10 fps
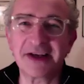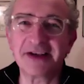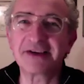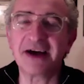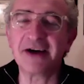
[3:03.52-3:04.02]

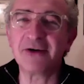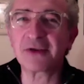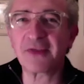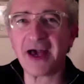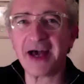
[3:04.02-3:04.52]
and uh, all
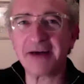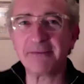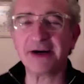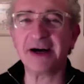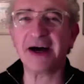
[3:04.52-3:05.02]
of that?
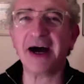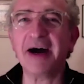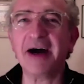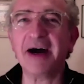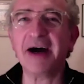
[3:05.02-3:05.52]
But
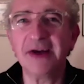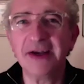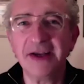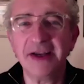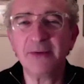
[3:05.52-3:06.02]
um,
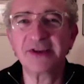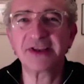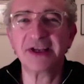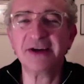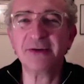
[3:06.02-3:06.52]
it
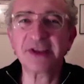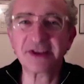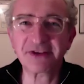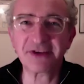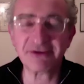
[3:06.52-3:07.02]
was it was
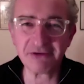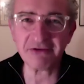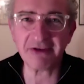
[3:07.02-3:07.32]
extraordinary,